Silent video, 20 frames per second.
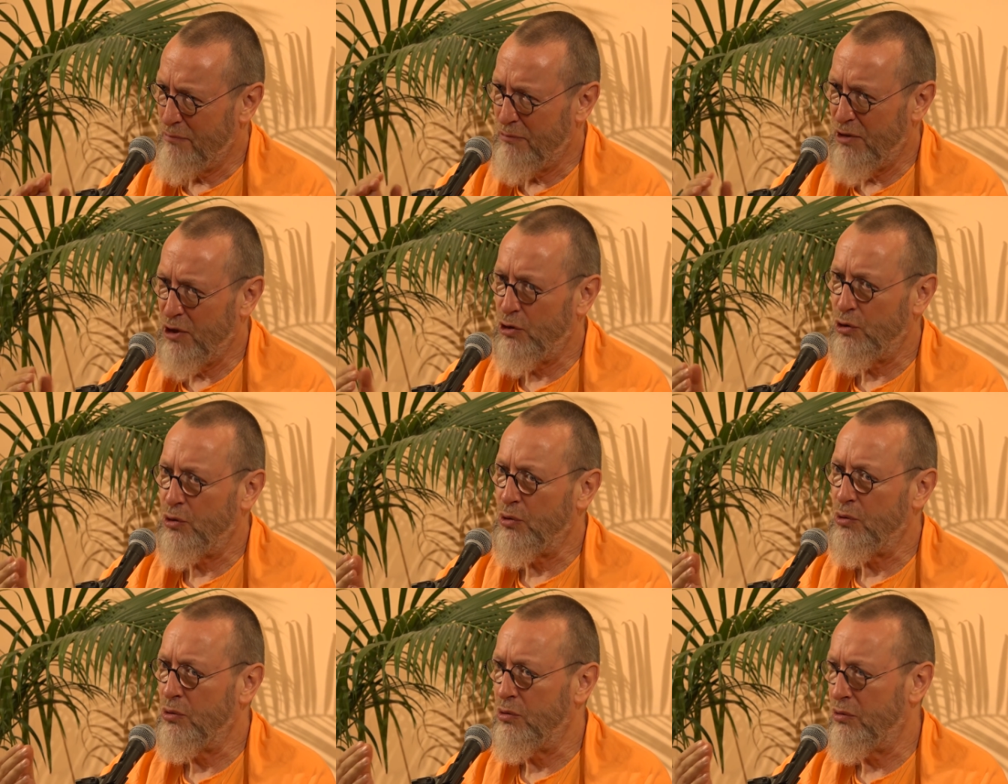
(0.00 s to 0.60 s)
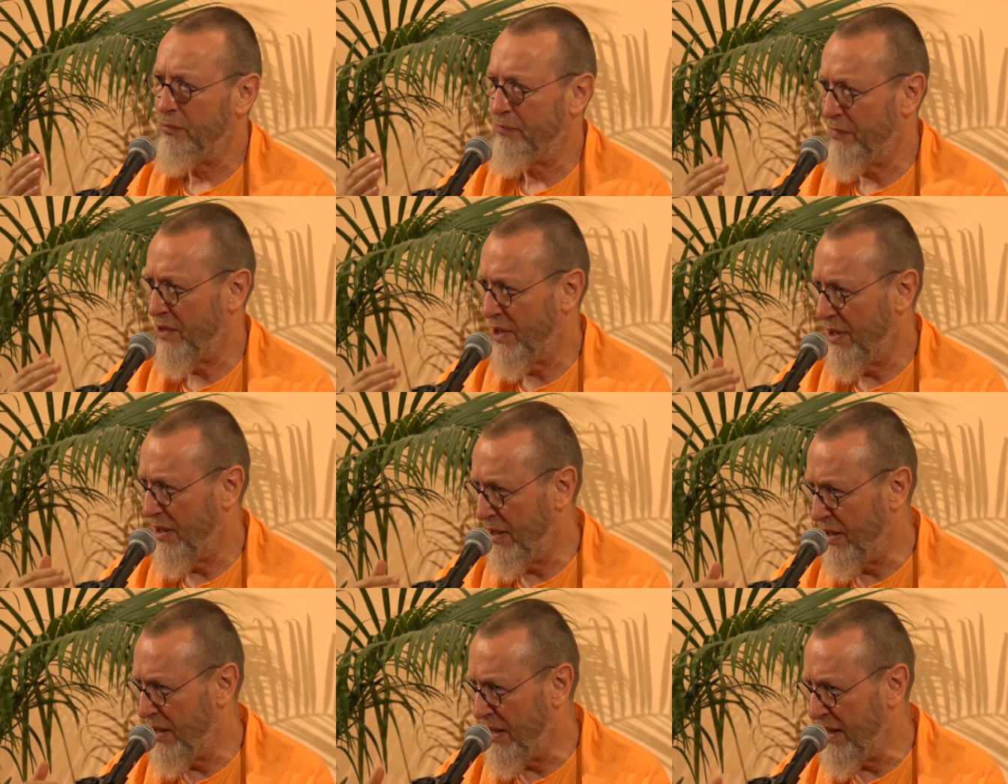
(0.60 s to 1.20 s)
but to
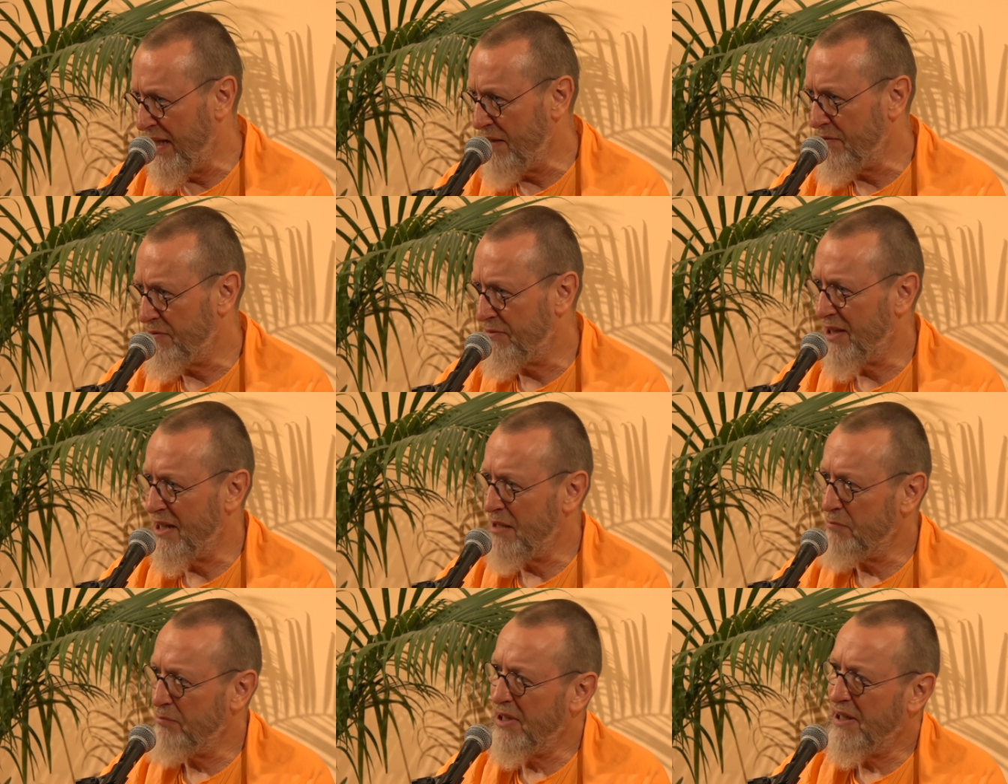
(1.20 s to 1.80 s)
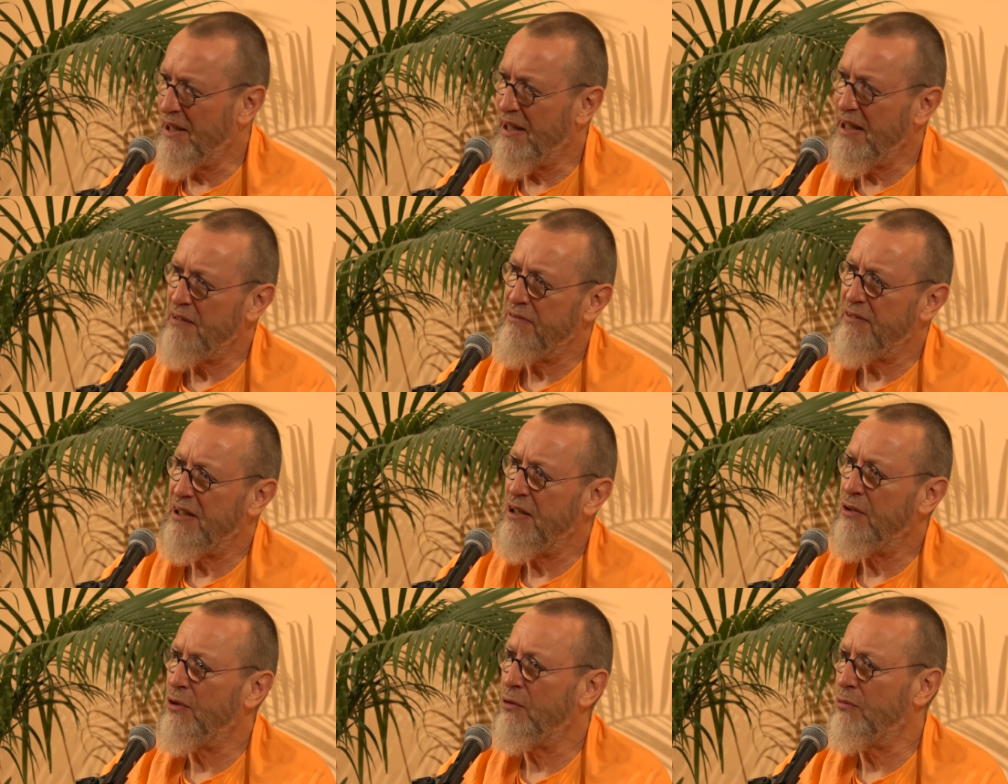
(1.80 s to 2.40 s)
live and
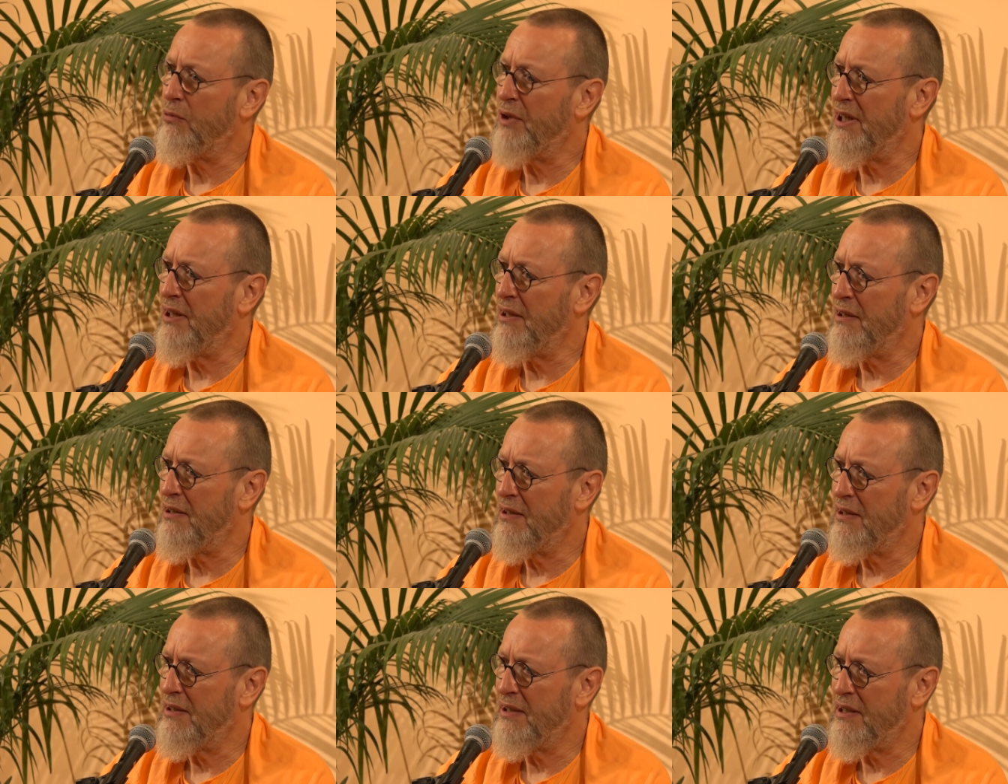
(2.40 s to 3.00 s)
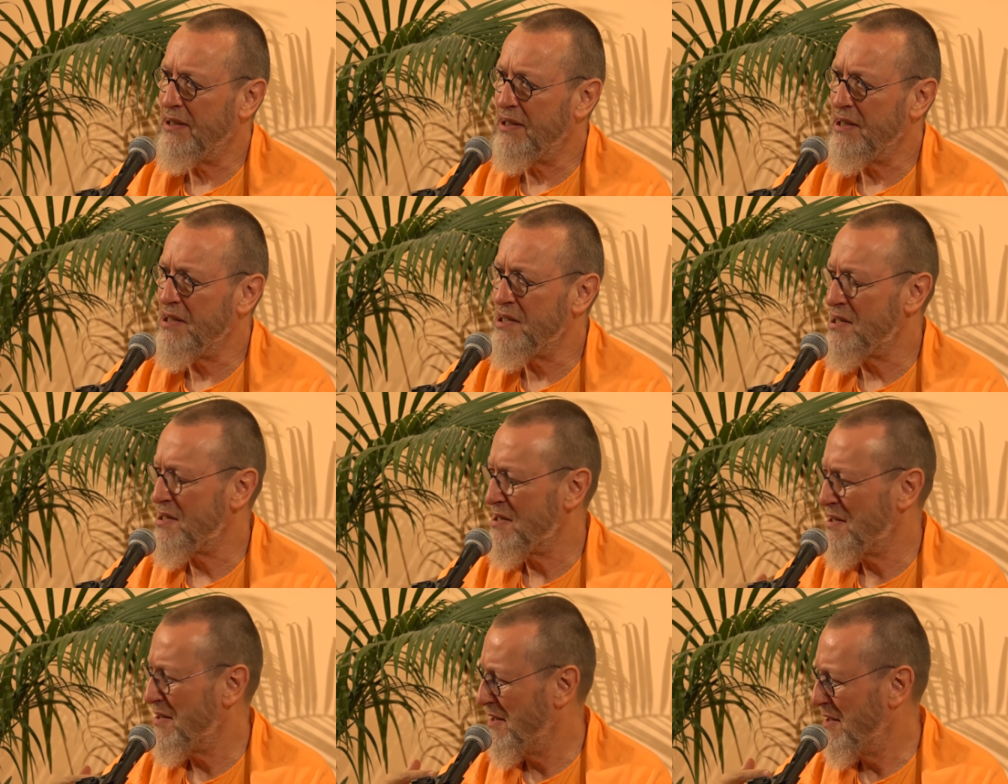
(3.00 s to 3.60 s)
behave in a way that
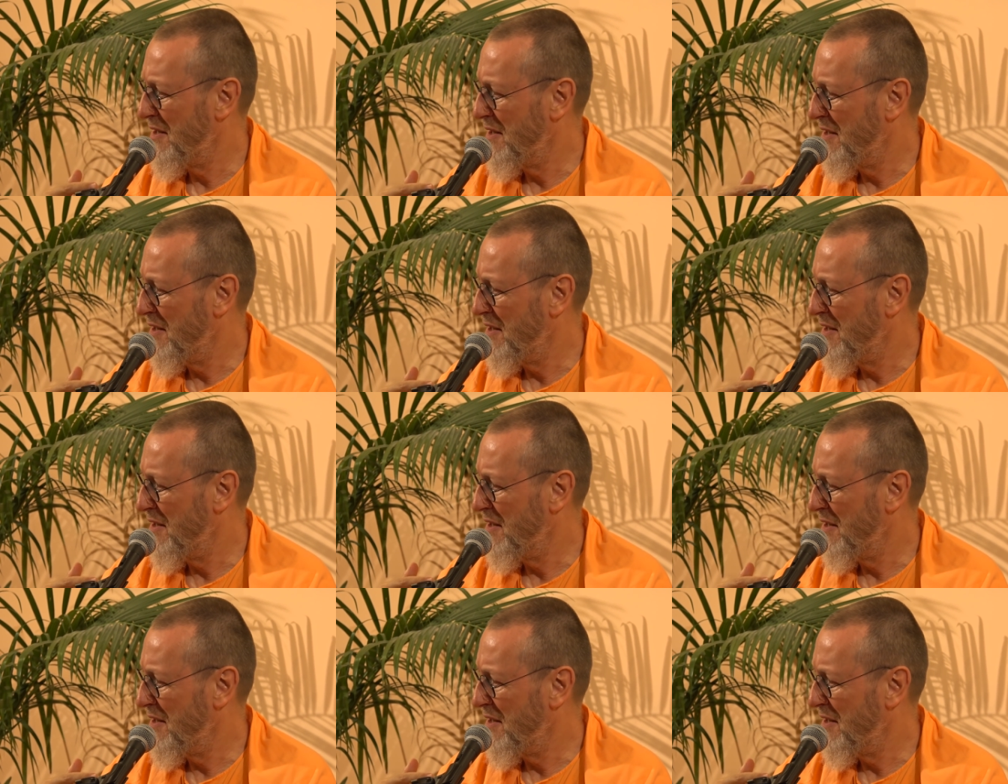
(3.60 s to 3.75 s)
is